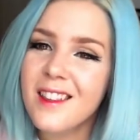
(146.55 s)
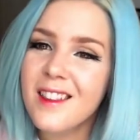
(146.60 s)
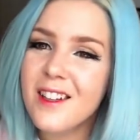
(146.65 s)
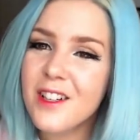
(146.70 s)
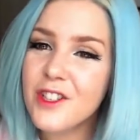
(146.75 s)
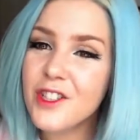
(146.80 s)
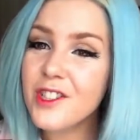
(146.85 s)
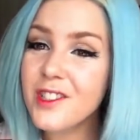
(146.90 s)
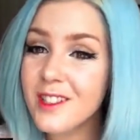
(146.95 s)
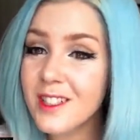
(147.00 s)

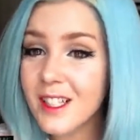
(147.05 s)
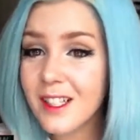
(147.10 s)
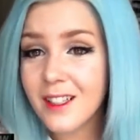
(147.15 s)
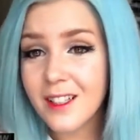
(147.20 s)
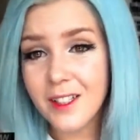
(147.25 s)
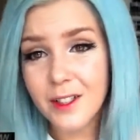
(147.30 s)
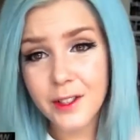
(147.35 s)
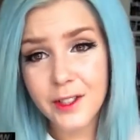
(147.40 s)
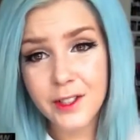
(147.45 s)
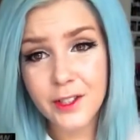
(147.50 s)
they're still
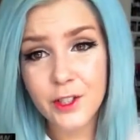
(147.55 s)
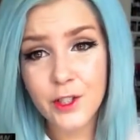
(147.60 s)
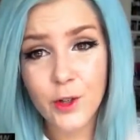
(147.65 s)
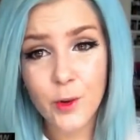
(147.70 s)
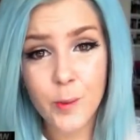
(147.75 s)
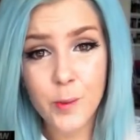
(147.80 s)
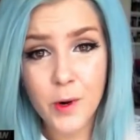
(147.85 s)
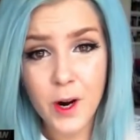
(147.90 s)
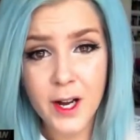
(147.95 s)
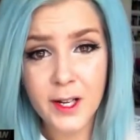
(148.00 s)
a little too
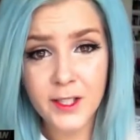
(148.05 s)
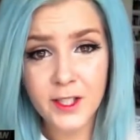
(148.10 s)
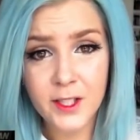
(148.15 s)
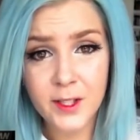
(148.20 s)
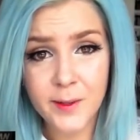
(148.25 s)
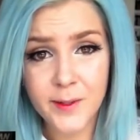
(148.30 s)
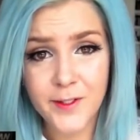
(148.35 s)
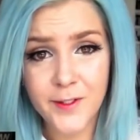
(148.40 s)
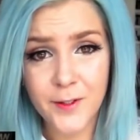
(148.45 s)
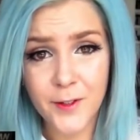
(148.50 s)

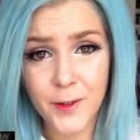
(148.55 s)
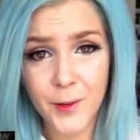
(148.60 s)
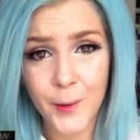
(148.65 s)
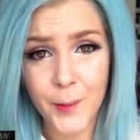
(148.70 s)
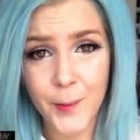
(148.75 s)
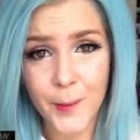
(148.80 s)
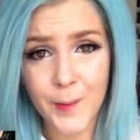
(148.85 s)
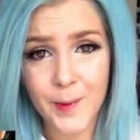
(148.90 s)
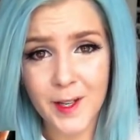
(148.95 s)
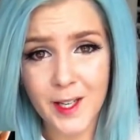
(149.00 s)
pricey for
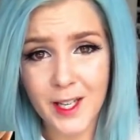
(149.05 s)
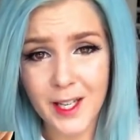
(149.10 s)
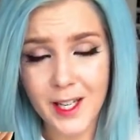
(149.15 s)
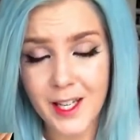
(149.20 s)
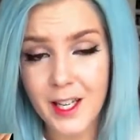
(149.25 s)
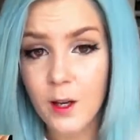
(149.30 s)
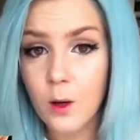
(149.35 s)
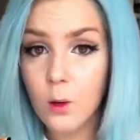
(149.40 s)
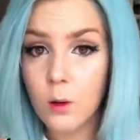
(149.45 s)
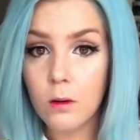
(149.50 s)

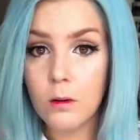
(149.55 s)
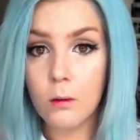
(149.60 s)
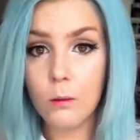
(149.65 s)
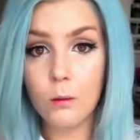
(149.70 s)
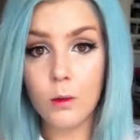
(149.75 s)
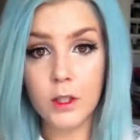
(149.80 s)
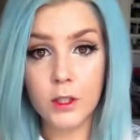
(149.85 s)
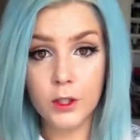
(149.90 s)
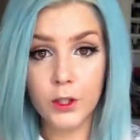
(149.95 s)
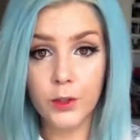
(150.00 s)
me.
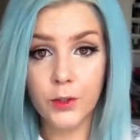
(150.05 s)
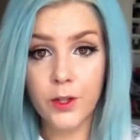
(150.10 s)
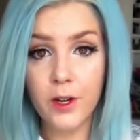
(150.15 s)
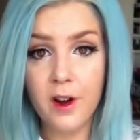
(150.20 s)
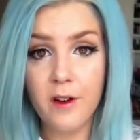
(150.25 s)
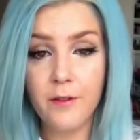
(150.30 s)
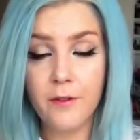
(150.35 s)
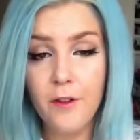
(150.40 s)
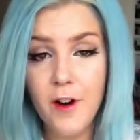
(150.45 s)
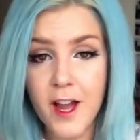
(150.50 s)
Well, do
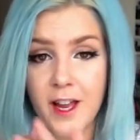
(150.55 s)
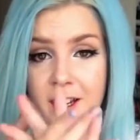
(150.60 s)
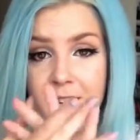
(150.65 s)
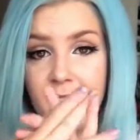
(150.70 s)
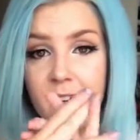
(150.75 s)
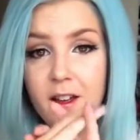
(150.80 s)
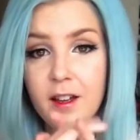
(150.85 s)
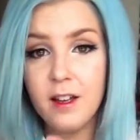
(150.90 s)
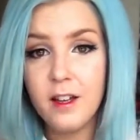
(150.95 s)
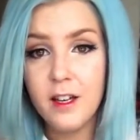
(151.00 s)
not fret.
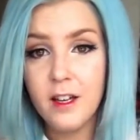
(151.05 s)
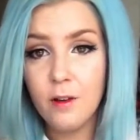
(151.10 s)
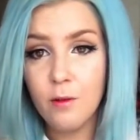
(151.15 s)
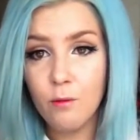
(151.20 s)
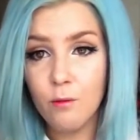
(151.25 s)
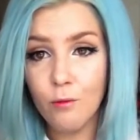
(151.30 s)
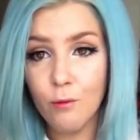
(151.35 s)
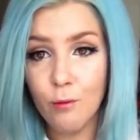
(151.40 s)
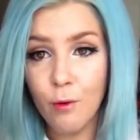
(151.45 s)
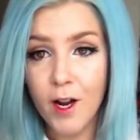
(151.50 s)

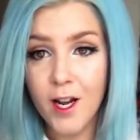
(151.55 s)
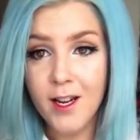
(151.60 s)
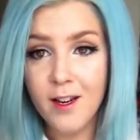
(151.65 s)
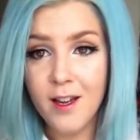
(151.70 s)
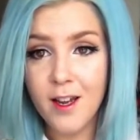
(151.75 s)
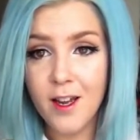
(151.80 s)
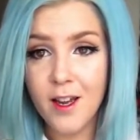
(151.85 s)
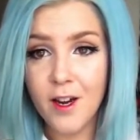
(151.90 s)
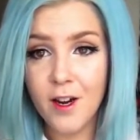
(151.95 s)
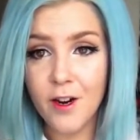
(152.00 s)
Right
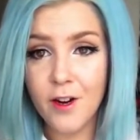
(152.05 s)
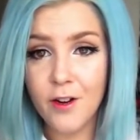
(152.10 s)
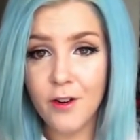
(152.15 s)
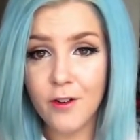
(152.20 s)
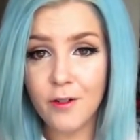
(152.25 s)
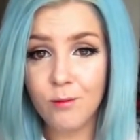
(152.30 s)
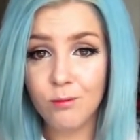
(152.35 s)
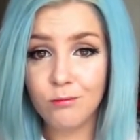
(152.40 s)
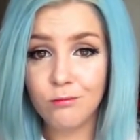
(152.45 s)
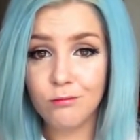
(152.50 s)

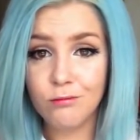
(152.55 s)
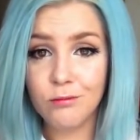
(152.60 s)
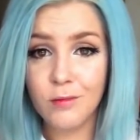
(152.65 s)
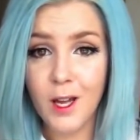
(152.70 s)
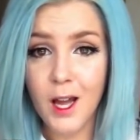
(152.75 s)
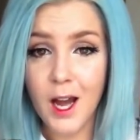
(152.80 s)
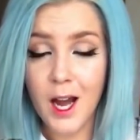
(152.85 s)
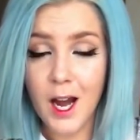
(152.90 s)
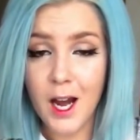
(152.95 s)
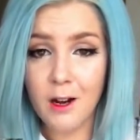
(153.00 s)
here,
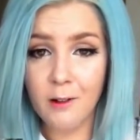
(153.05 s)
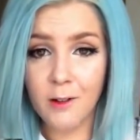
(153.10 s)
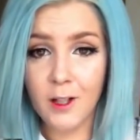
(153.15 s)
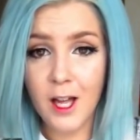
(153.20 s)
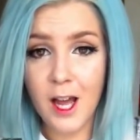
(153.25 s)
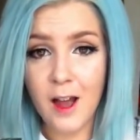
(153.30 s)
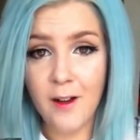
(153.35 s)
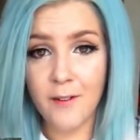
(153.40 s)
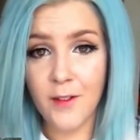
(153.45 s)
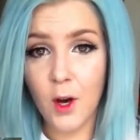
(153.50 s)
I will
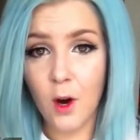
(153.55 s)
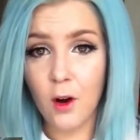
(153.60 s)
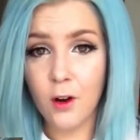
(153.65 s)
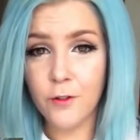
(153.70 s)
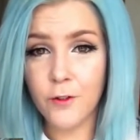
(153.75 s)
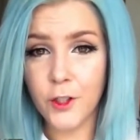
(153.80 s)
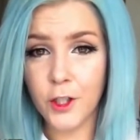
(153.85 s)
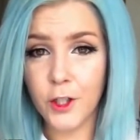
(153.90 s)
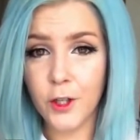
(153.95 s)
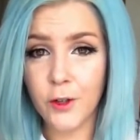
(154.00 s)
have the
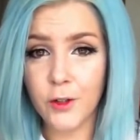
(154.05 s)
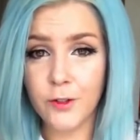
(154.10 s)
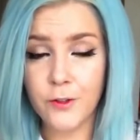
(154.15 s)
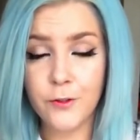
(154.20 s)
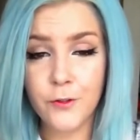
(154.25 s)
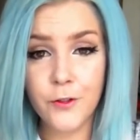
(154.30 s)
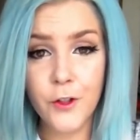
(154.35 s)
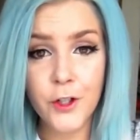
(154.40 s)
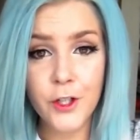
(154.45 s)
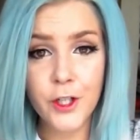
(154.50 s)
offer code
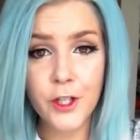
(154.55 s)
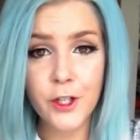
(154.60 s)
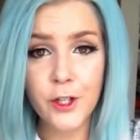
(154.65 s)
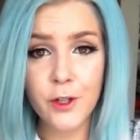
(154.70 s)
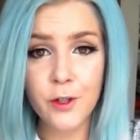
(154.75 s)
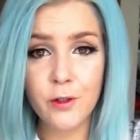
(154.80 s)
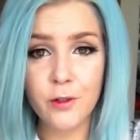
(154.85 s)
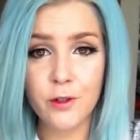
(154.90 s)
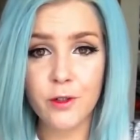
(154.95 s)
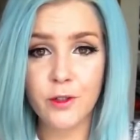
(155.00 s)
for
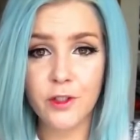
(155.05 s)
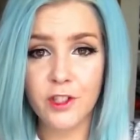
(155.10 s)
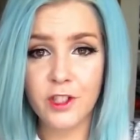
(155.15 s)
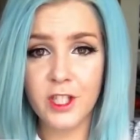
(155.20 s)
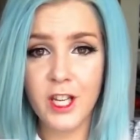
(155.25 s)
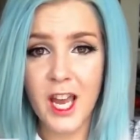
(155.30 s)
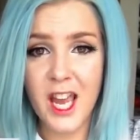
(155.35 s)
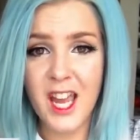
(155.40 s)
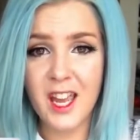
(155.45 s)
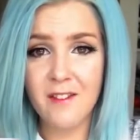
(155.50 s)
you to
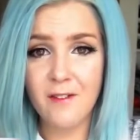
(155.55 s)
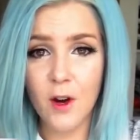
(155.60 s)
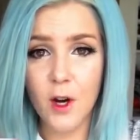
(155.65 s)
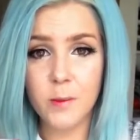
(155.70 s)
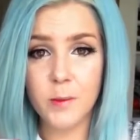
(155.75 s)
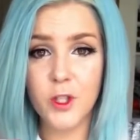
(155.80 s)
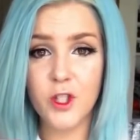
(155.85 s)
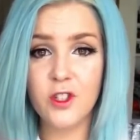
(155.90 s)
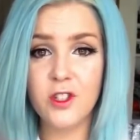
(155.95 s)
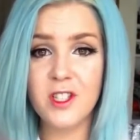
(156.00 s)
save
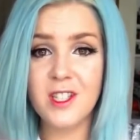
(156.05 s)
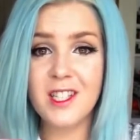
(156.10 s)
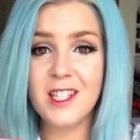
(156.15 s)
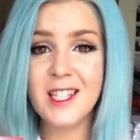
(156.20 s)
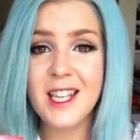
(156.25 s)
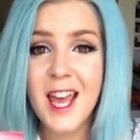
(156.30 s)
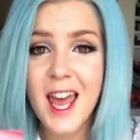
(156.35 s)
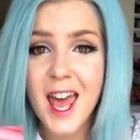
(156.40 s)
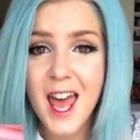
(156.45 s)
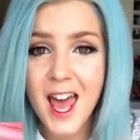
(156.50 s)
up to
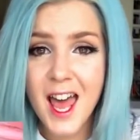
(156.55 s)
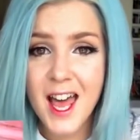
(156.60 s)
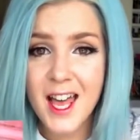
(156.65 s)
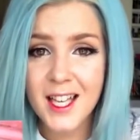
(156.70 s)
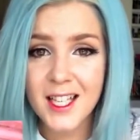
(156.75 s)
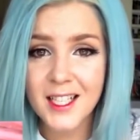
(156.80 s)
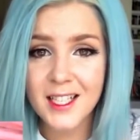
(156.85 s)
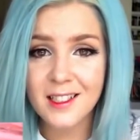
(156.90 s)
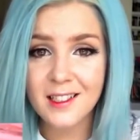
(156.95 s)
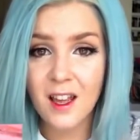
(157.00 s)

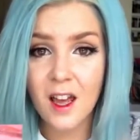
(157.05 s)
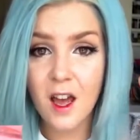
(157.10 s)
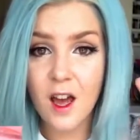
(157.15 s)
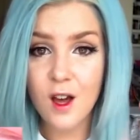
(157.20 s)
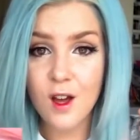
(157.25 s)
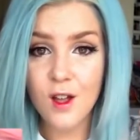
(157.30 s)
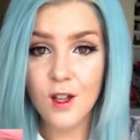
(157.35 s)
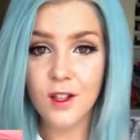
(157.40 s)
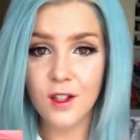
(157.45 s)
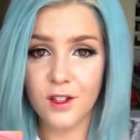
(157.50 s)

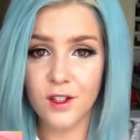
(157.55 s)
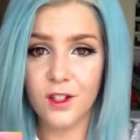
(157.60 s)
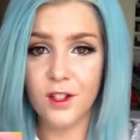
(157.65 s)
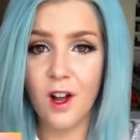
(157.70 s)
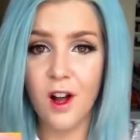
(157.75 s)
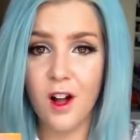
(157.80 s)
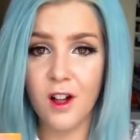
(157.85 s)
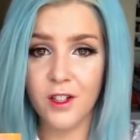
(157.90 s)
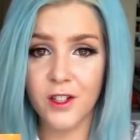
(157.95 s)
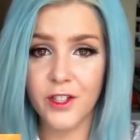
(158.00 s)

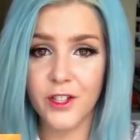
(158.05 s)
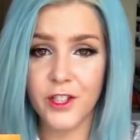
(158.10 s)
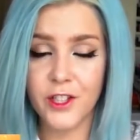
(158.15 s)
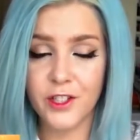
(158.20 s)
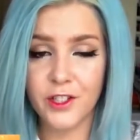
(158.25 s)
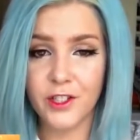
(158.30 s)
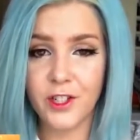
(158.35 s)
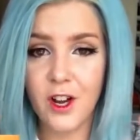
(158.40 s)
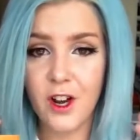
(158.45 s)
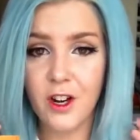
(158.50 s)

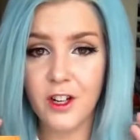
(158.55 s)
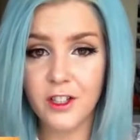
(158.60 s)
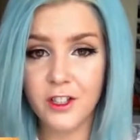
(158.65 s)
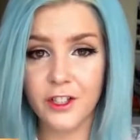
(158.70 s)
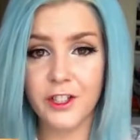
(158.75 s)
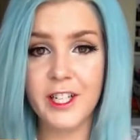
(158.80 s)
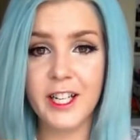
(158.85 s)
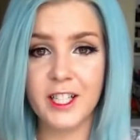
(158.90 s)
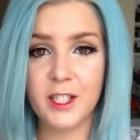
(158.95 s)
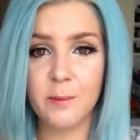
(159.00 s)
$10 on
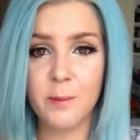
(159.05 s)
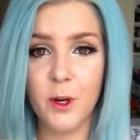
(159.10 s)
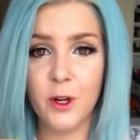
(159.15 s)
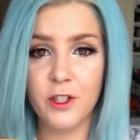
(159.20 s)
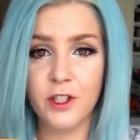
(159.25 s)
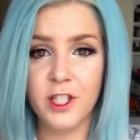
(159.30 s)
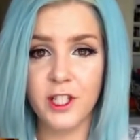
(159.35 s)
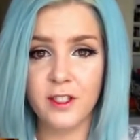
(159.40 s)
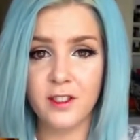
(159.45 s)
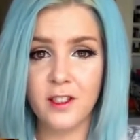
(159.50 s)
your next
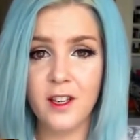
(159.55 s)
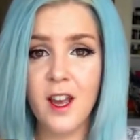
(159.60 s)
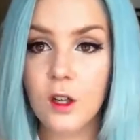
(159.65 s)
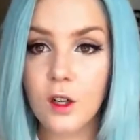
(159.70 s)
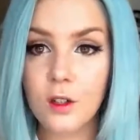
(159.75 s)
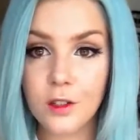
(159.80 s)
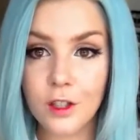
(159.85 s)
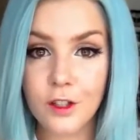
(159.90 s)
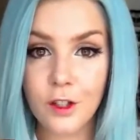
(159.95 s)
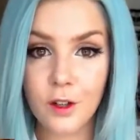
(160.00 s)
purchase.
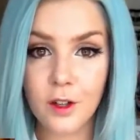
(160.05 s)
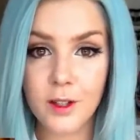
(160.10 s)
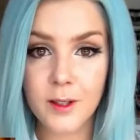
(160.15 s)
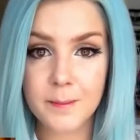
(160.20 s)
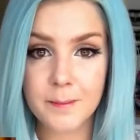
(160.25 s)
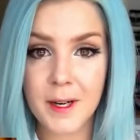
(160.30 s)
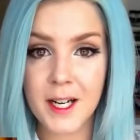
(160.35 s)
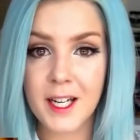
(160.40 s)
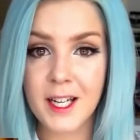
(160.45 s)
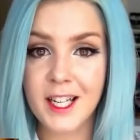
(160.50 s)
All in all,
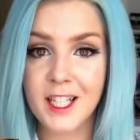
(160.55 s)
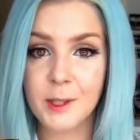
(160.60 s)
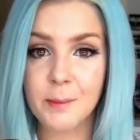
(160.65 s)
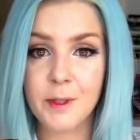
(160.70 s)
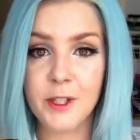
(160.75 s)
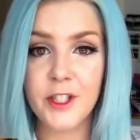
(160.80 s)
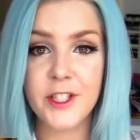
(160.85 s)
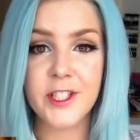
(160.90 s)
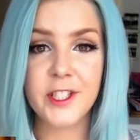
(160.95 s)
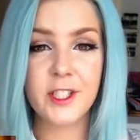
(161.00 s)
my
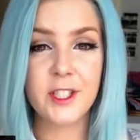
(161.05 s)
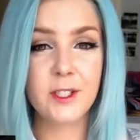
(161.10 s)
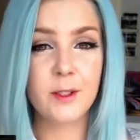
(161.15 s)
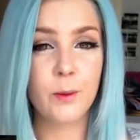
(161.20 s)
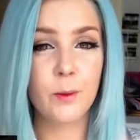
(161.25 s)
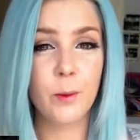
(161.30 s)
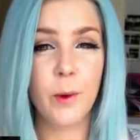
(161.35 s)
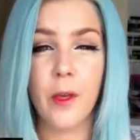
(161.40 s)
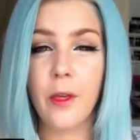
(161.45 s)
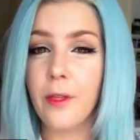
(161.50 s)
experience
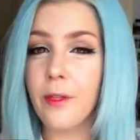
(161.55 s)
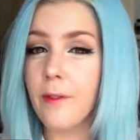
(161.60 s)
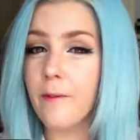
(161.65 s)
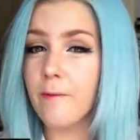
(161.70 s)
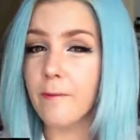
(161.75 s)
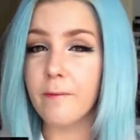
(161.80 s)
with